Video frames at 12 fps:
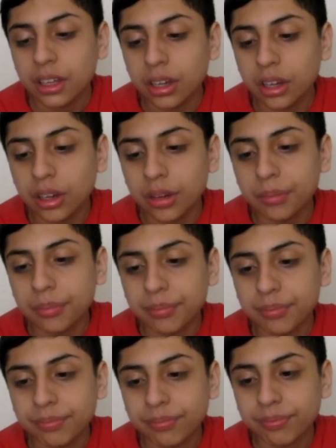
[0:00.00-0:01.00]
Um,
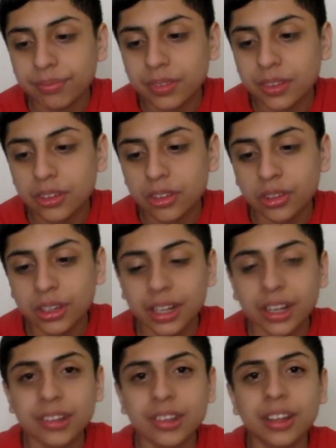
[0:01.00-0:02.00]
so yeah,
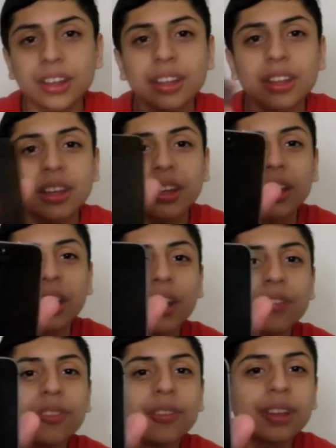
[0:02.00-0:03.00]
that's the
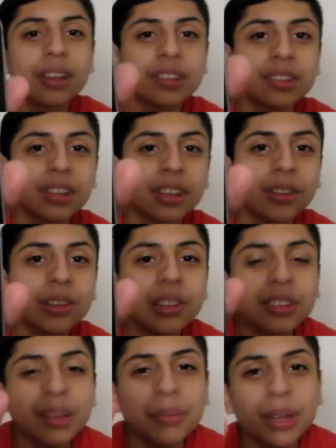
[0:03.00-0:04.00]
iPhone SE. Now it
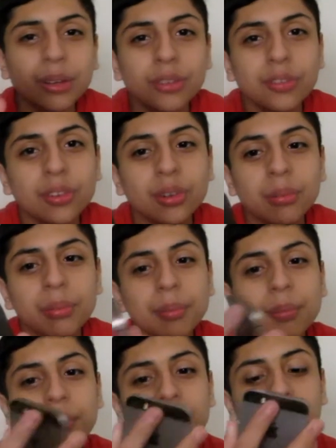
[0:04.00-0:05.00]
looks like my old phone,
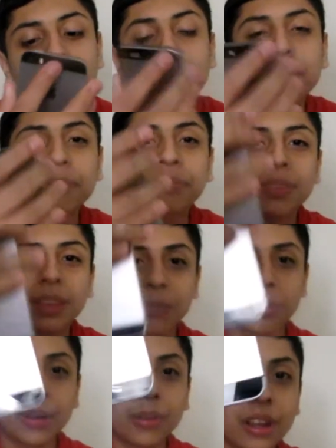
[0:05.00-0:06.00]
um, like
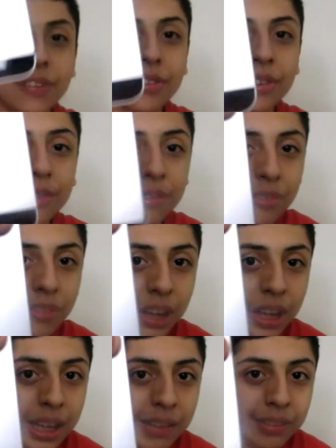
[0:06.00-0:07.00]
my old iPhone
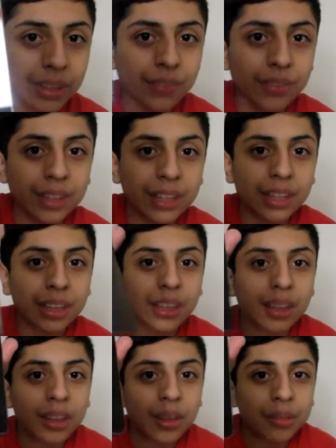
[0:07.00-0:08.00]
5 and everything.
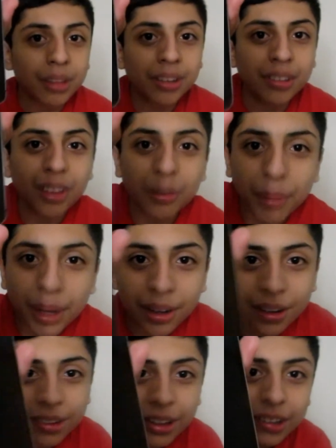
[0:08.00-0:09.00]
It's actually a lot better
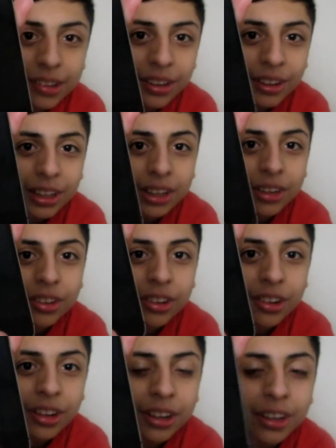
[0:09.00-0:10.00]
because it's got like the
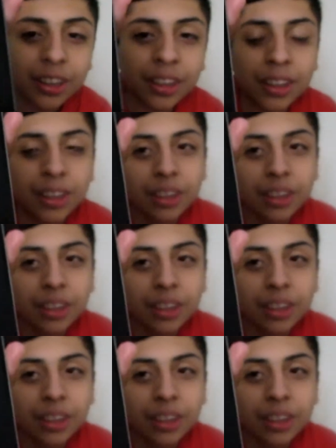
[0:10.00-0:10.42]
Touch ID